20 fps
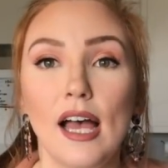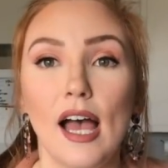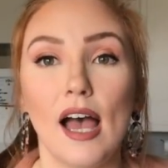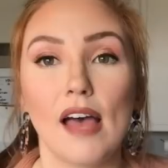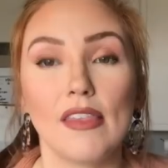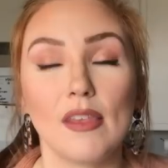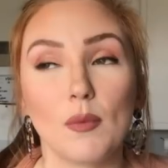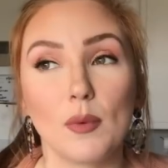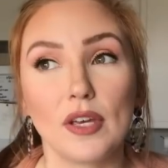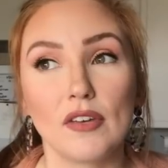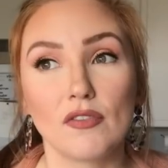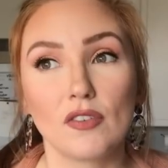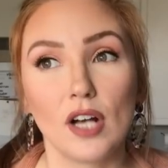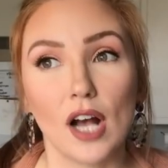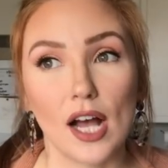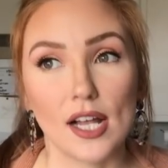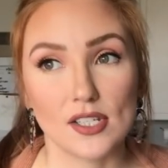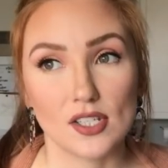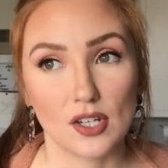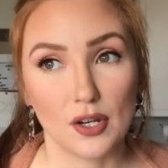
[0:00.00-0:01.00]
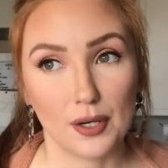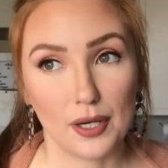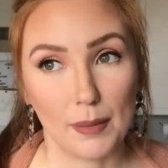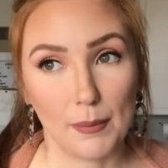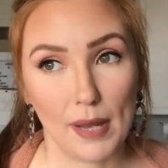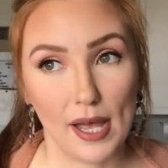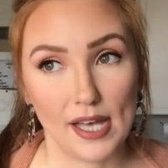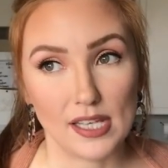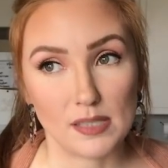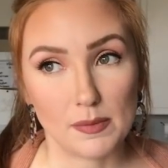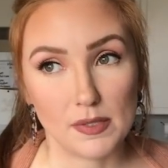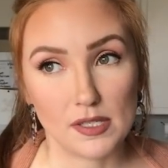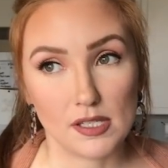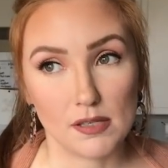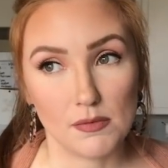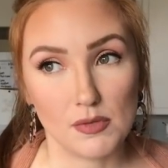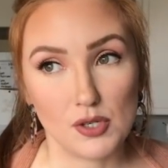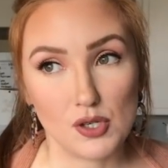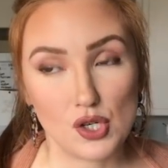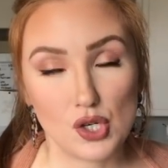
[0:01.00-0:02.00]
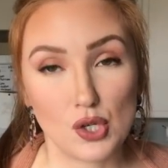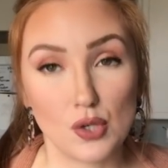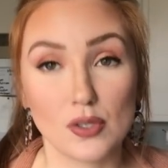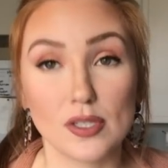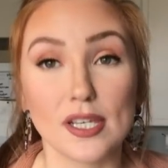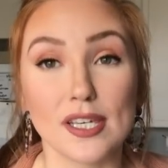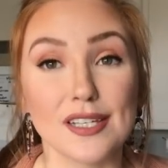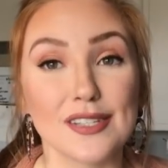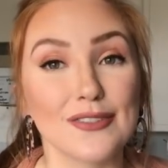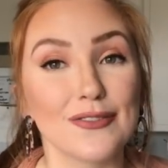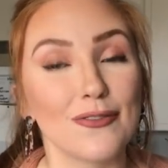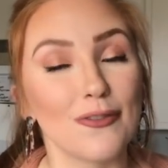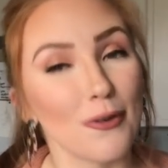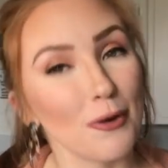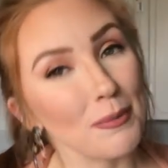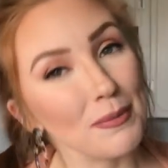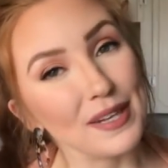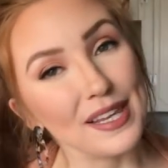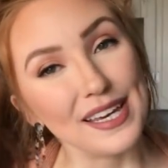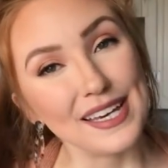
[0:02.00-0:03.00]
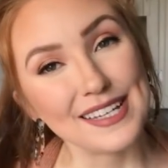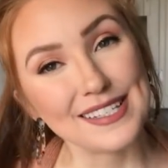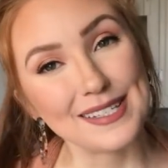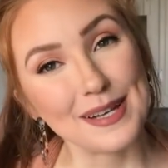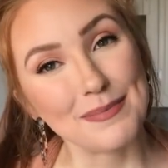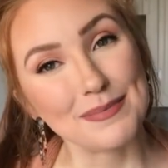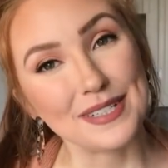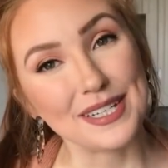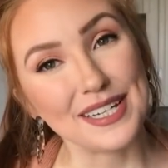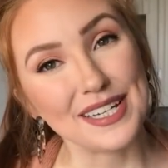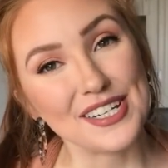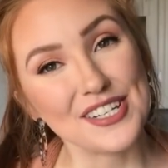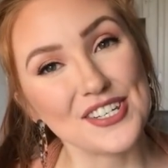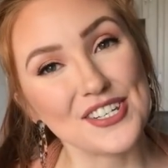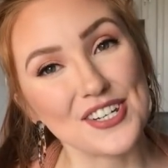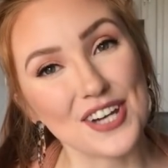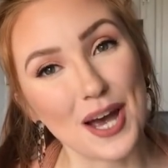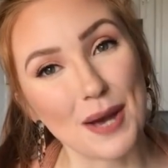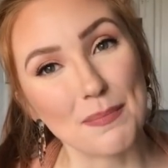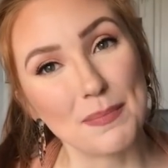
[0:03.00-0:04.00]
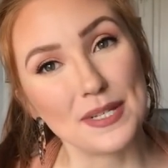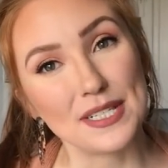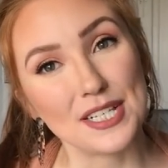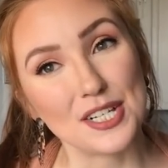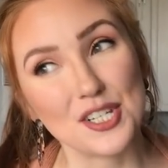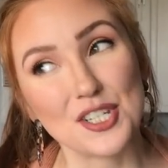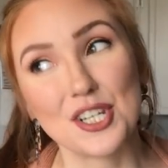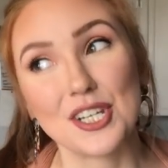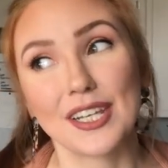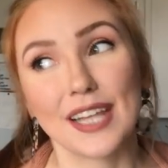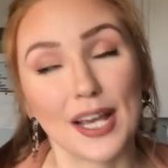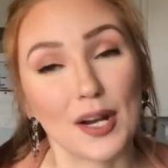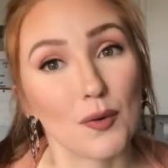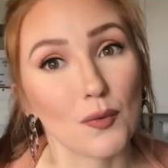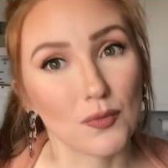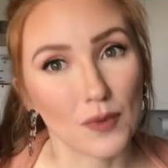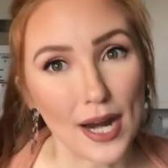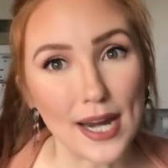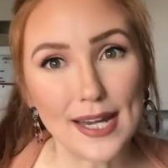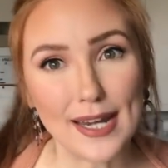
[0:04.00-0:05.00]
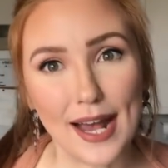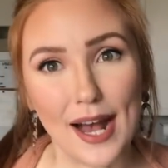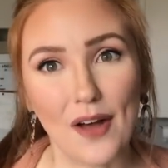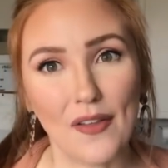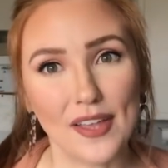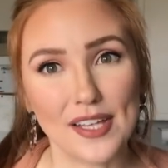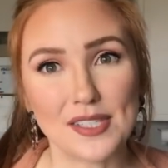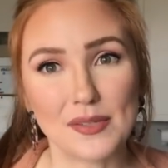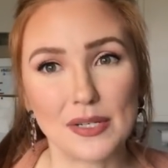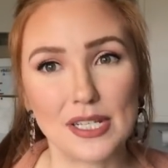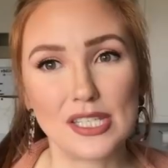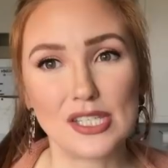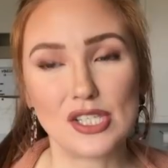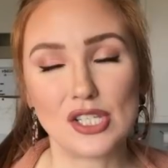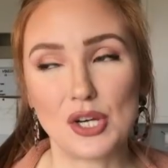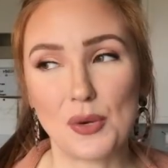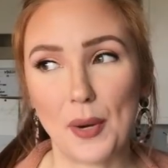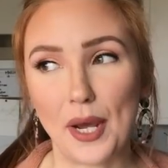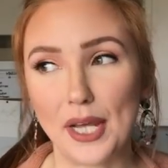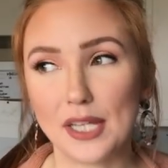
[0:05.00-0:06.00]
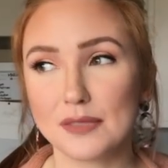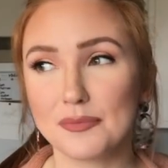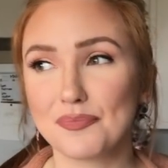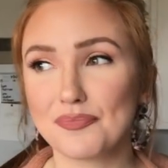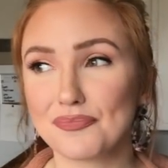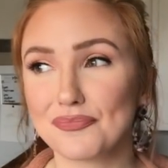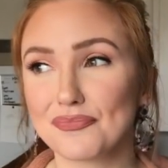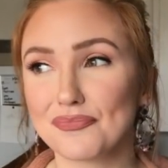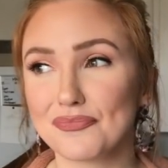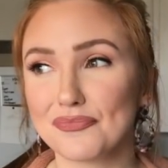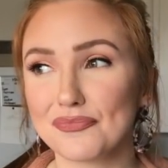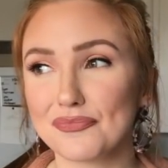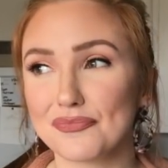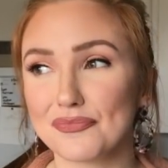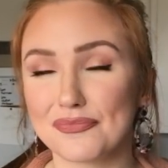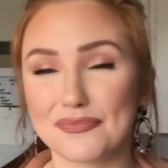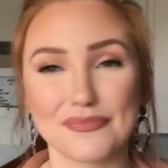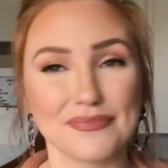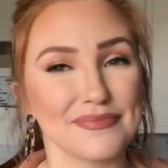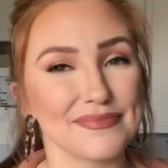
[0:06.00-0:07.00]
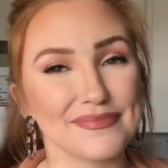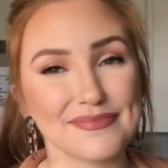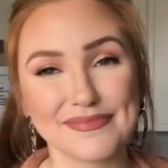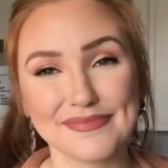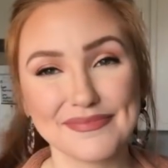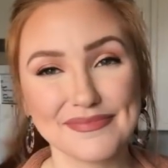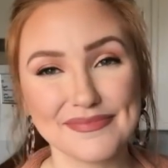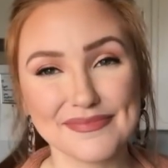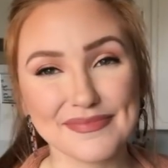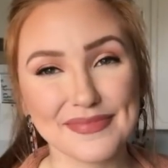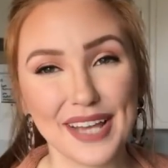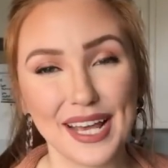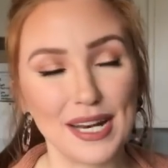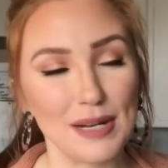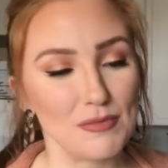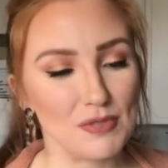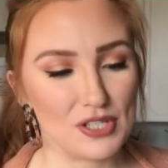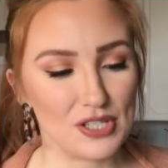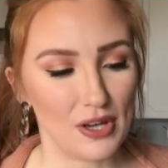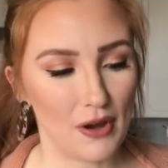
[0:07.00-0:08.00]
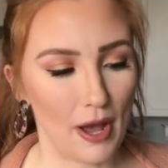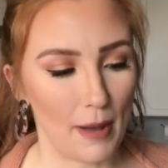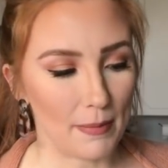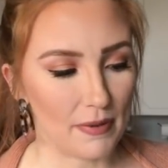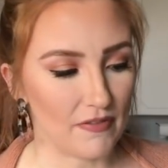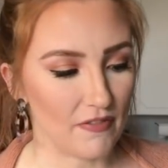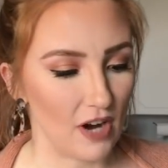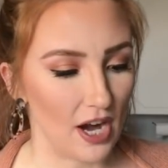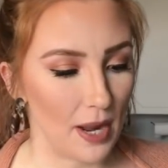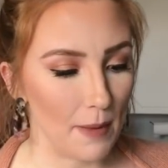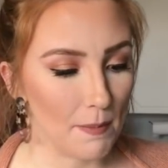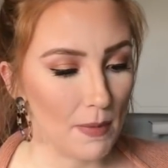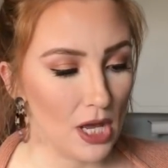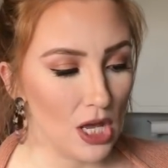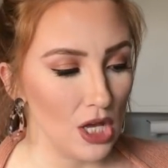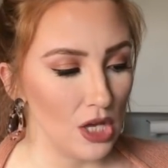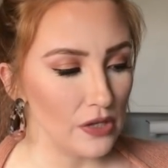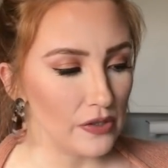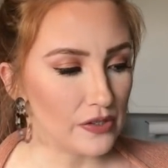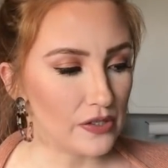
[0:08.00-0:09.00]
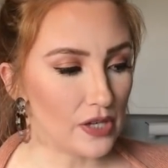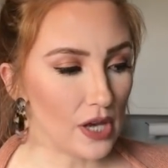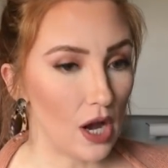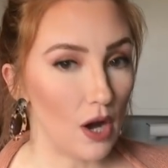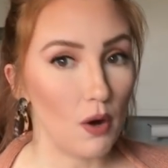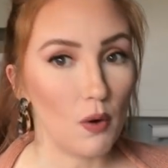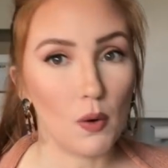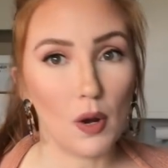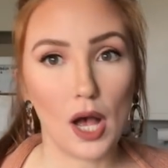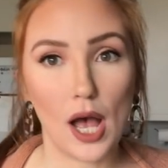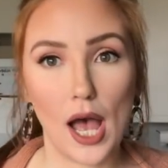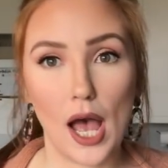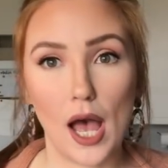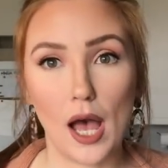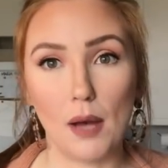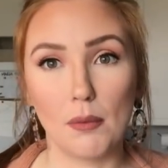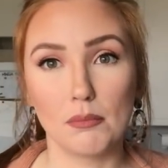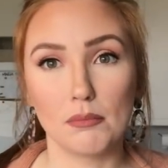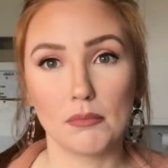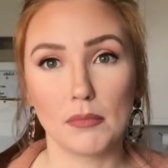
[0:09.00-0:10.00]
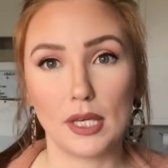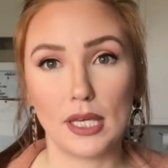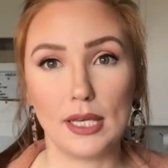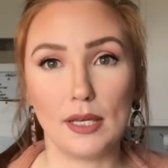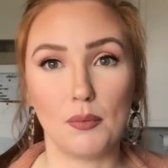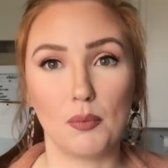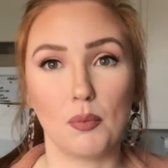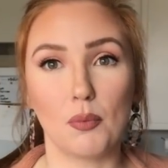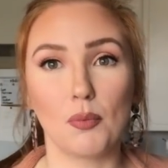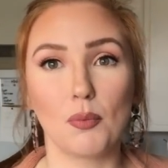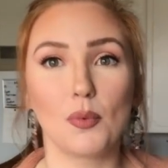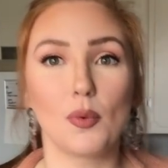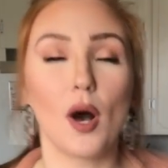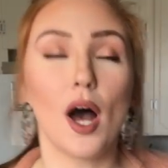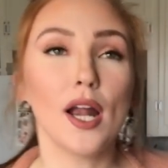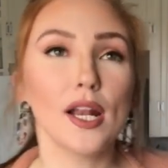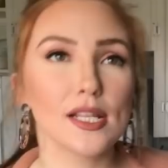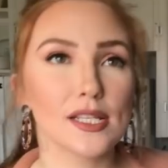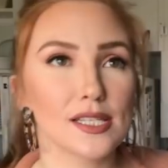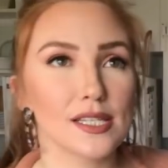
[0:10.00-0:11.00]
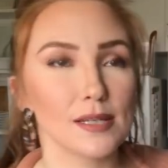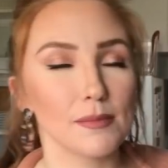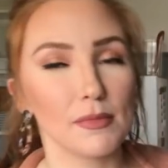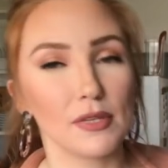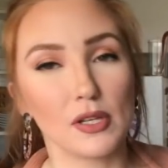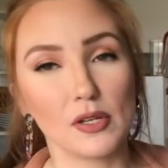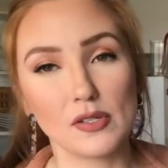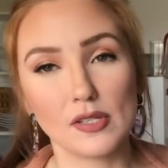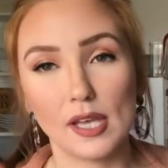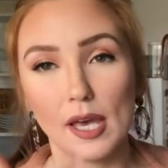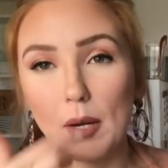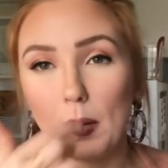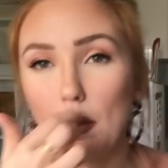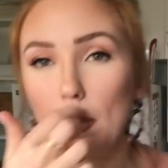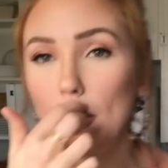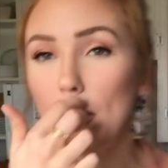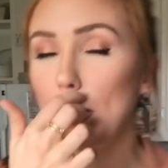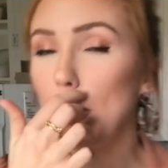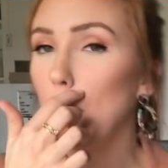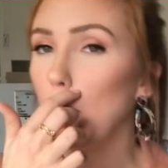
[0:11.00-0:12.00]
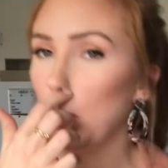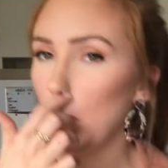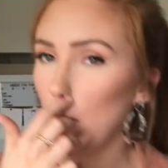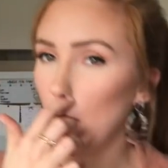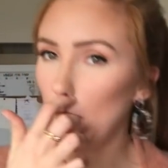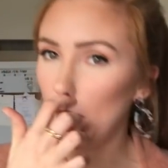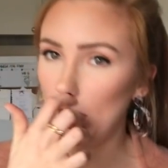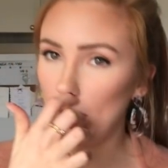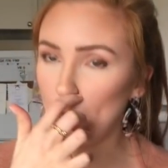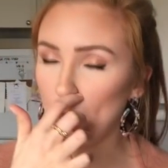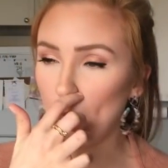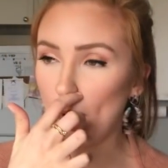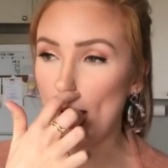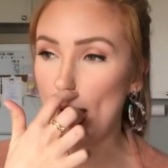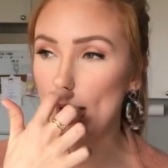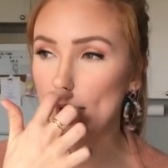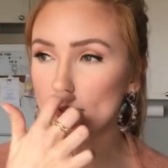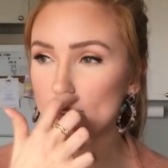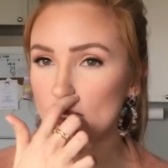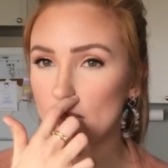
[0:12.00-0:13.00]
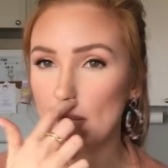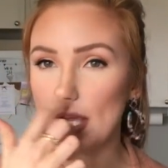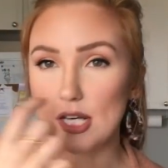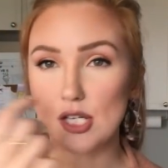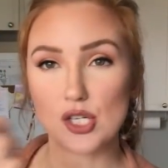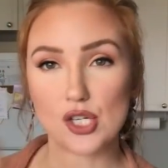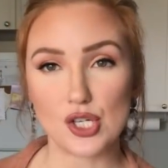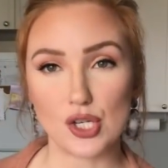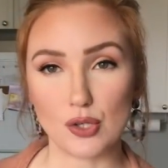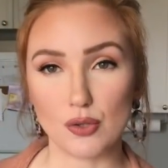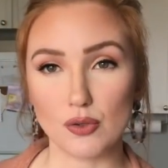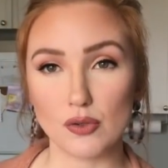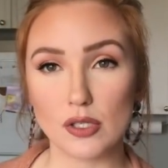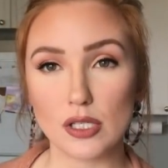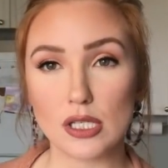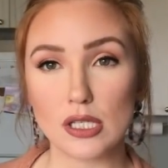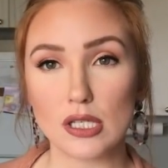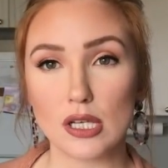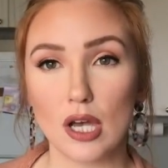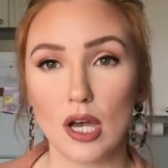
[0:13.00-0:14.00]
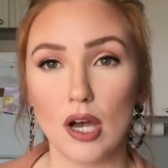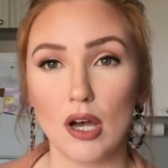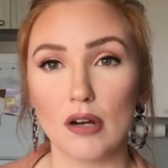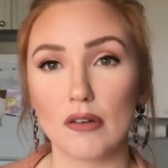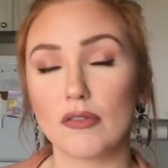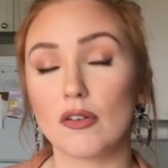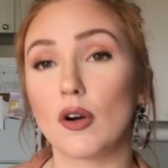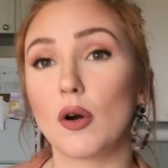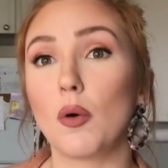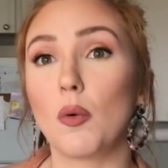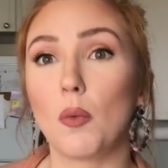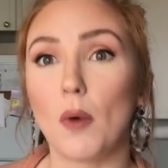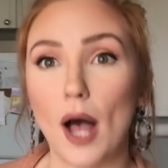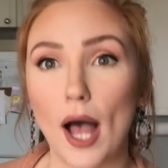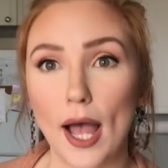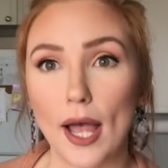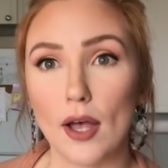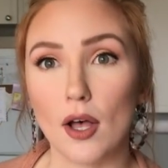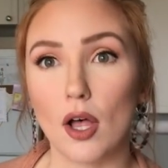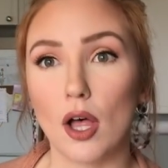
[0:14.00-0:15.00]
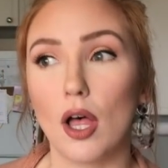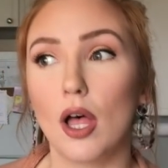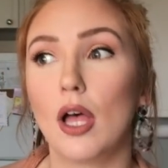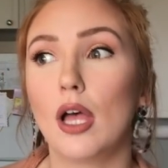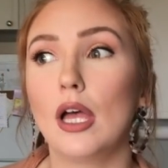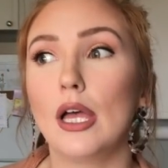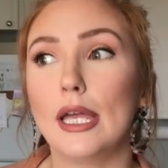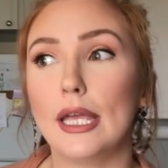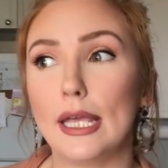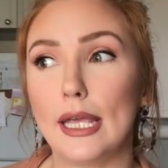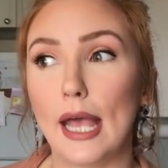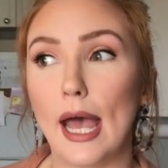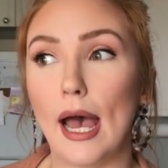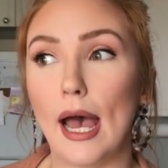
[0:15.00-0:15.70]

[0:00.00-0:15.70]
And then we have got to go get my husband some new shoes. He is formally accepting his job position, like right now. That's what he's doing. I'm just so happy for him. So um, he wanted some of those like really cool brown suede shoes for a while. He